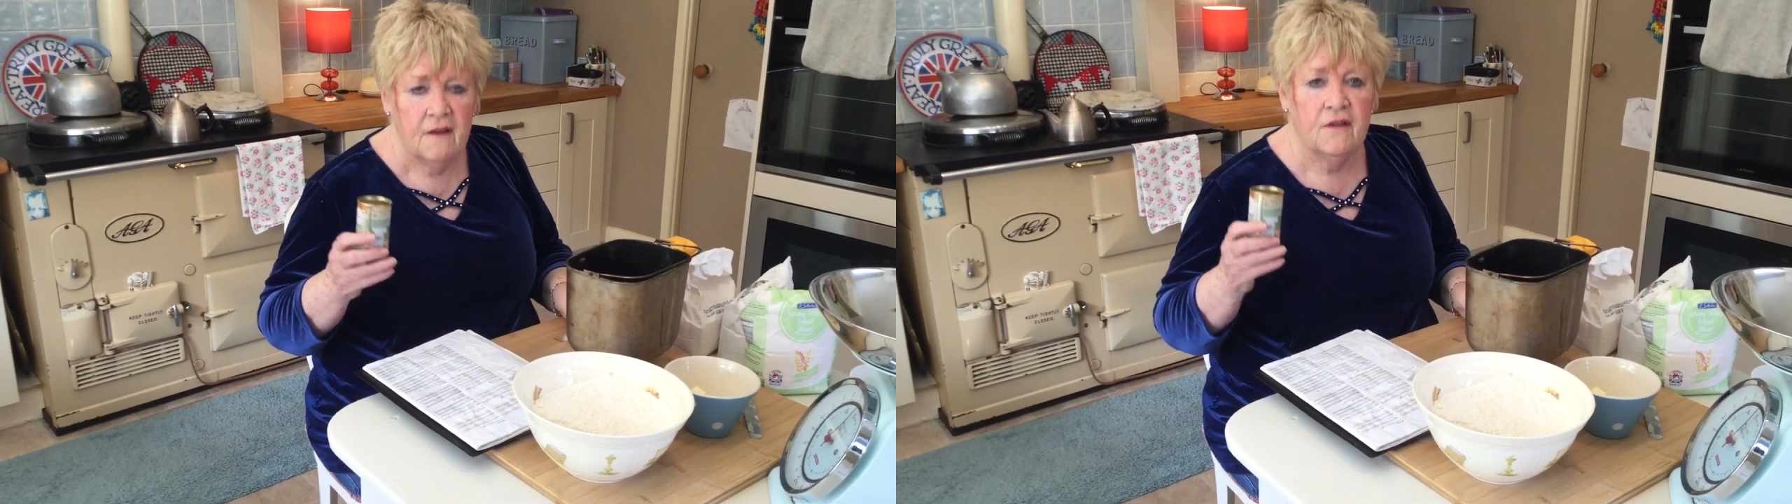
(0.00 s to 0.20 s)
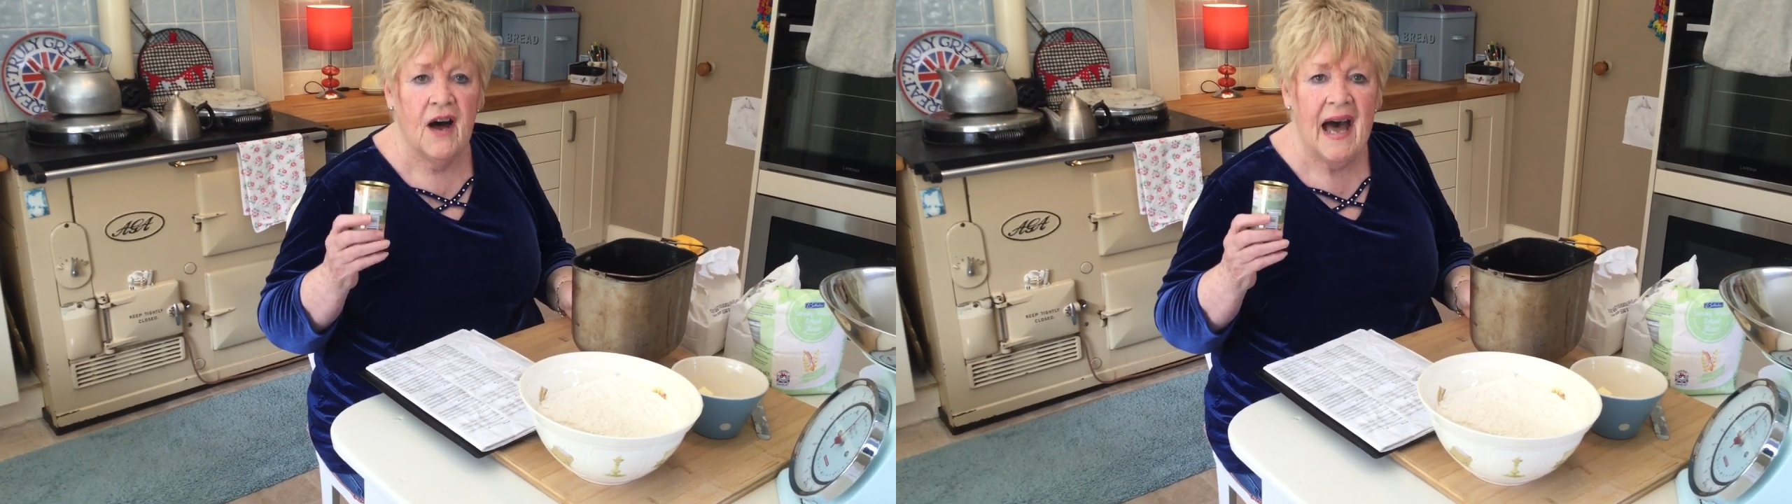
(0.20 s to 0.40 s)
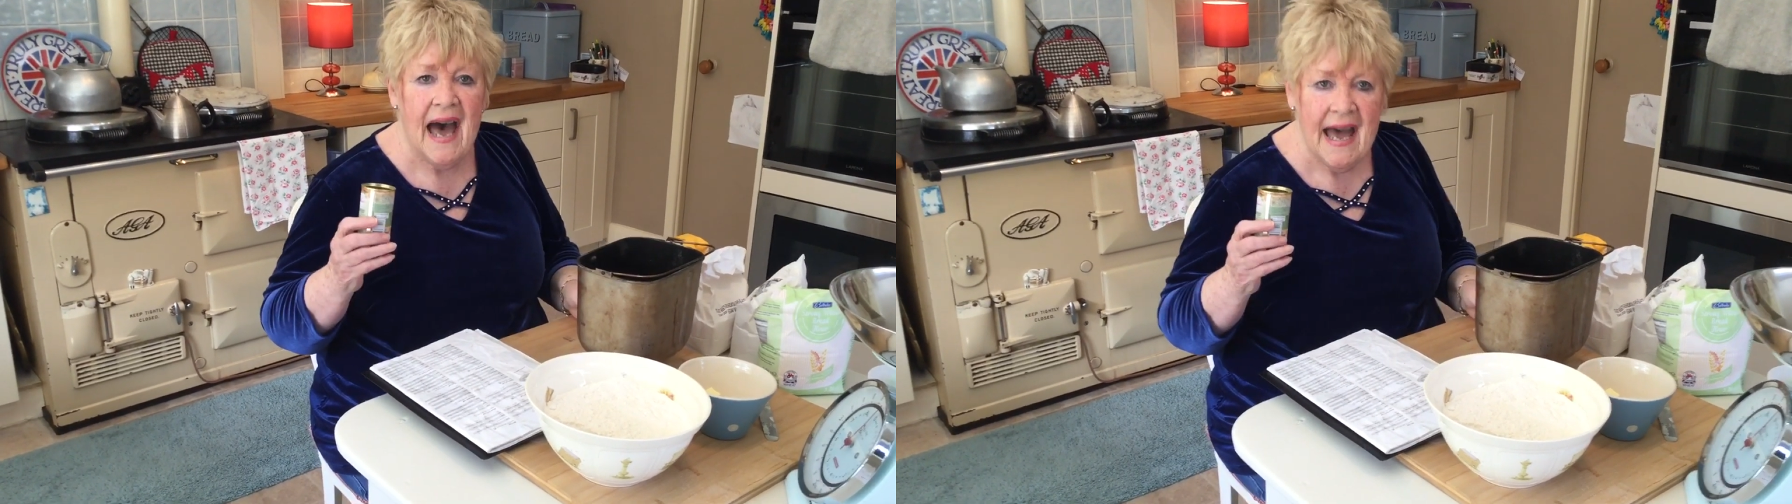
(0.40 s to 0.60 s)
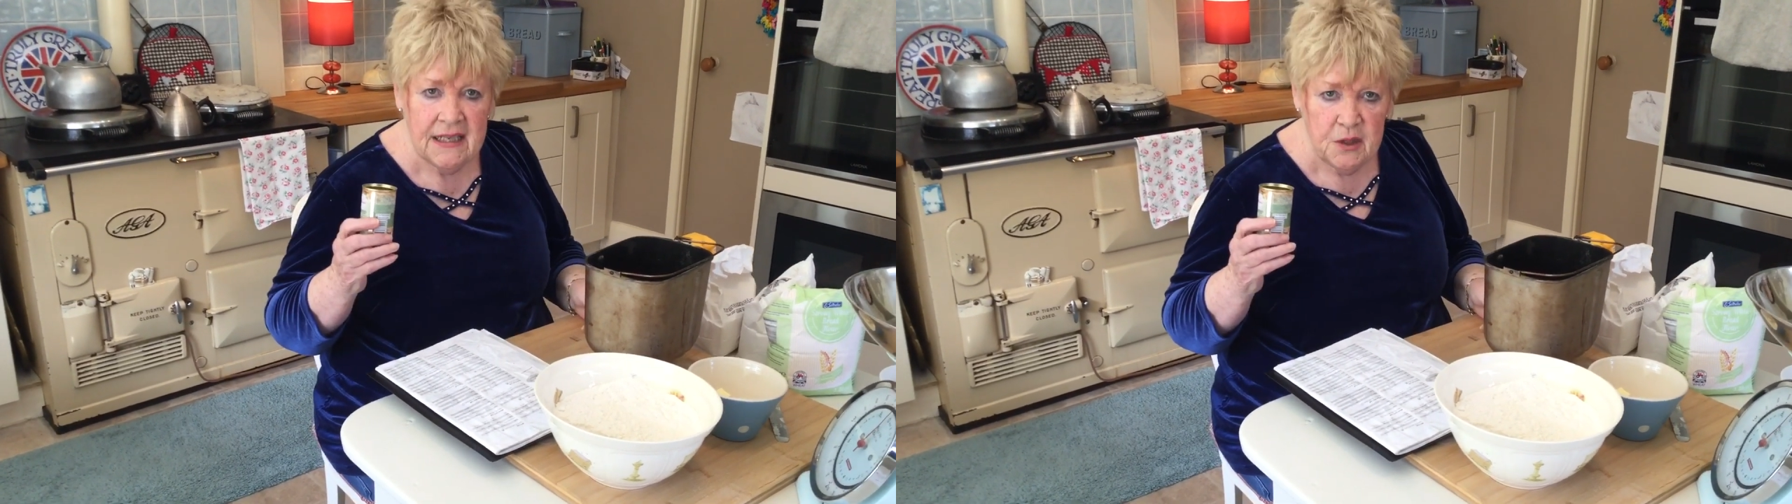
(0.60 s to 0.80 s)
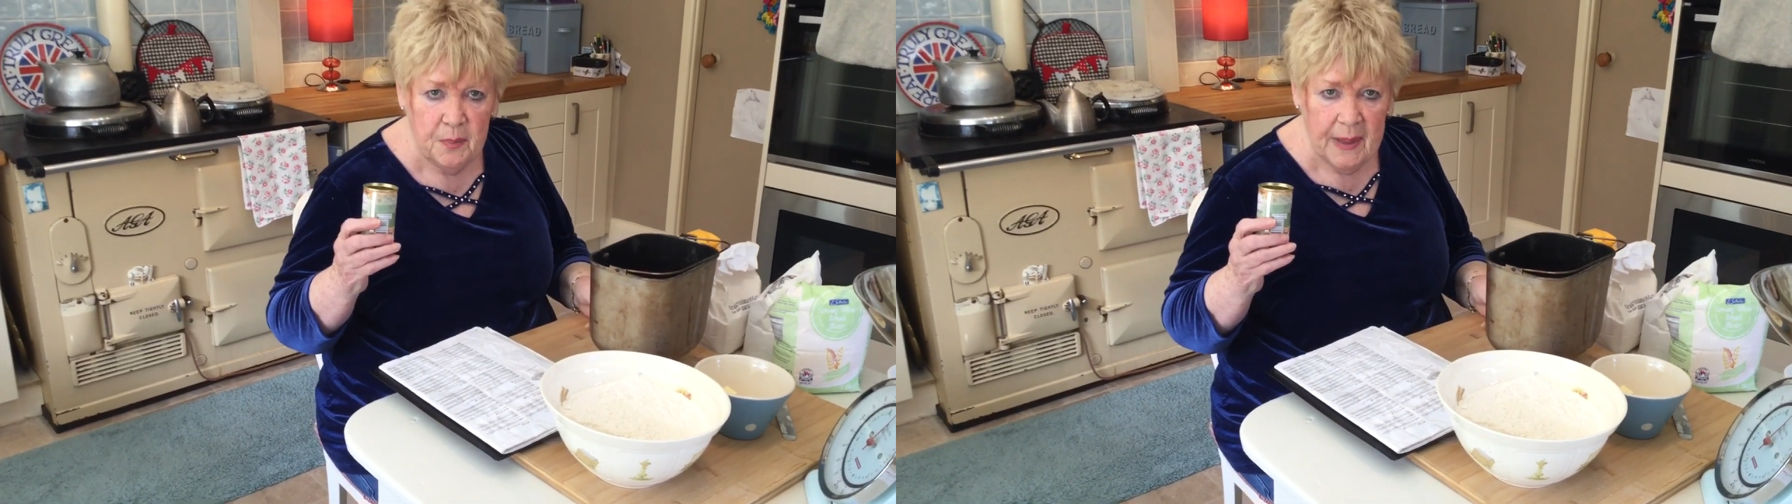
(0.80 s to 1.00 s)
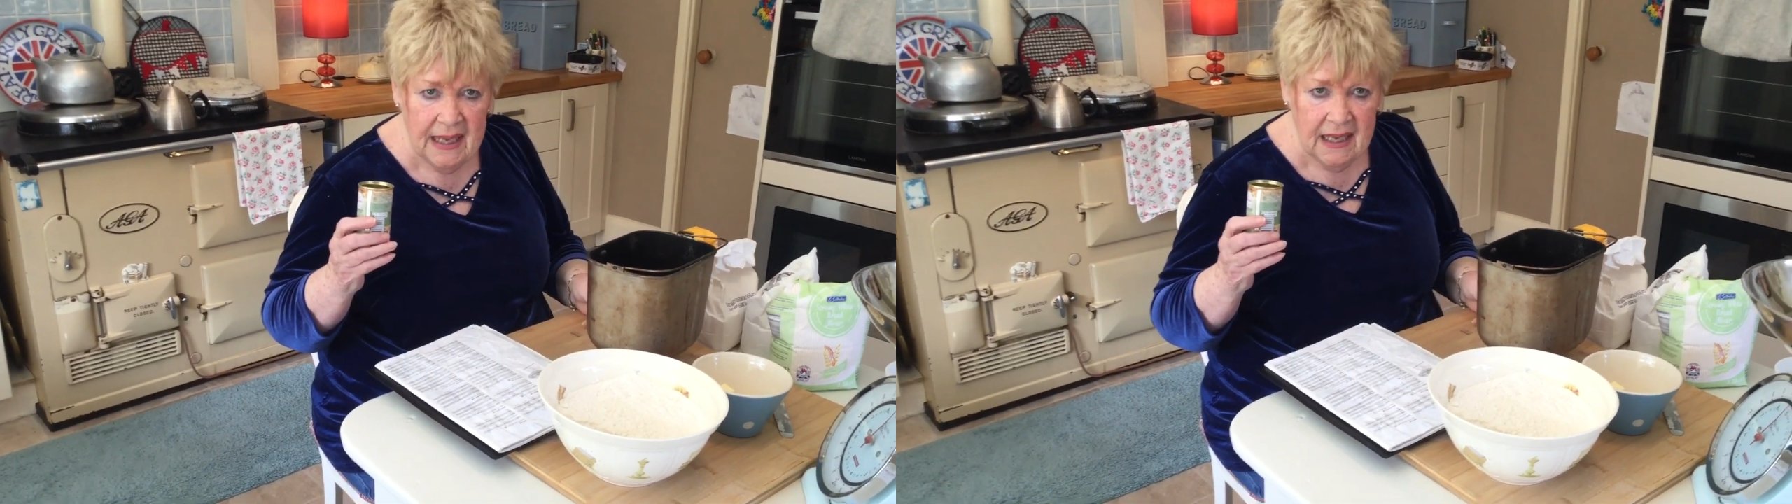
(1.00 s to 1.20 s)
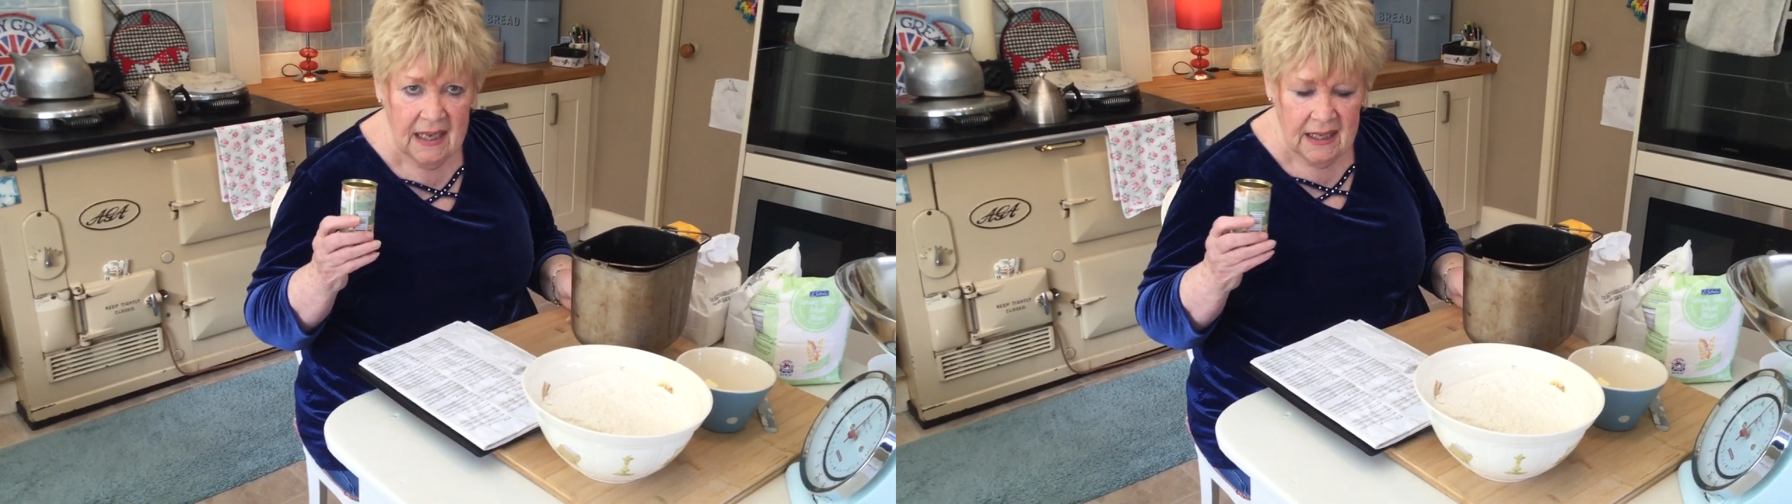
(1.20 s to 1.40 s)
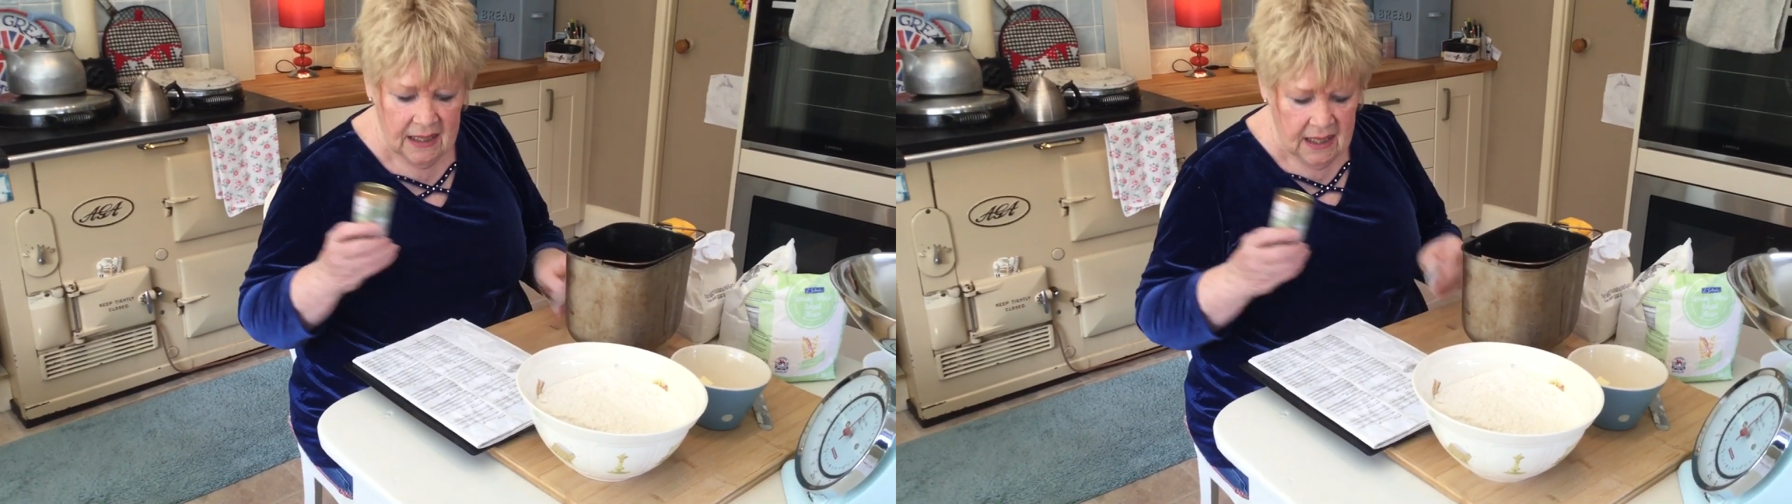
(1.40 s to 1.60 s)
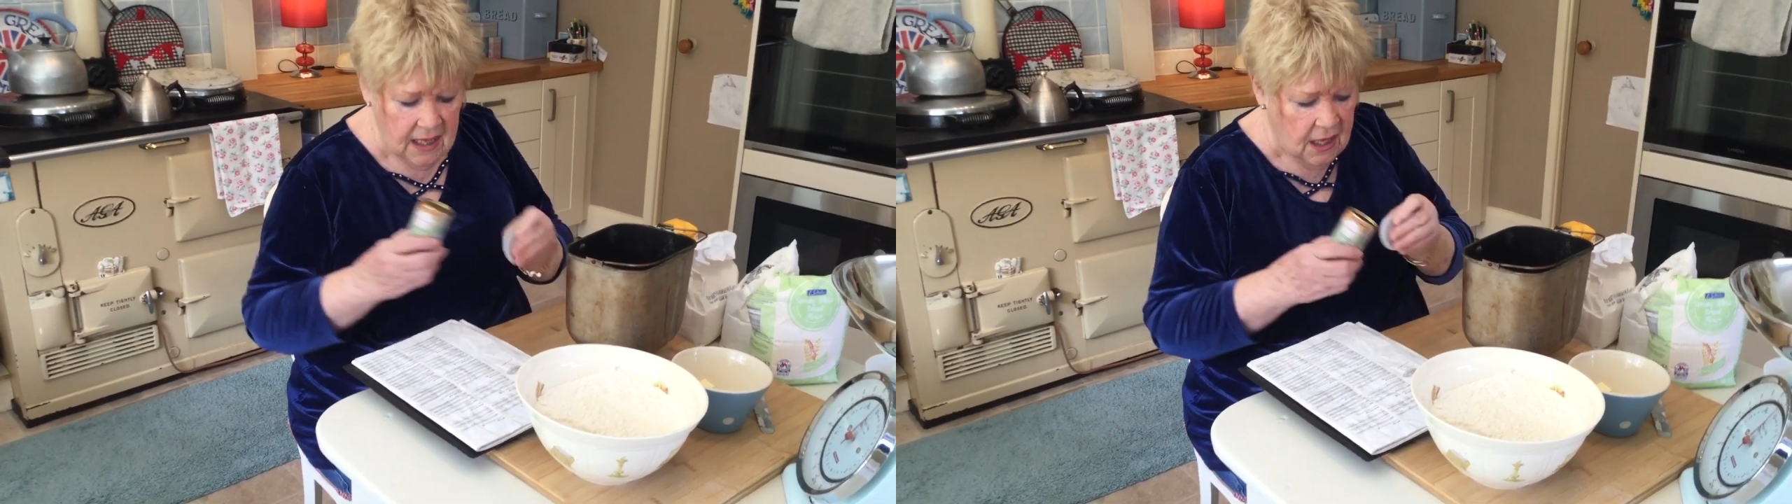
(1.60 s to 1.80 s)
for hand baking.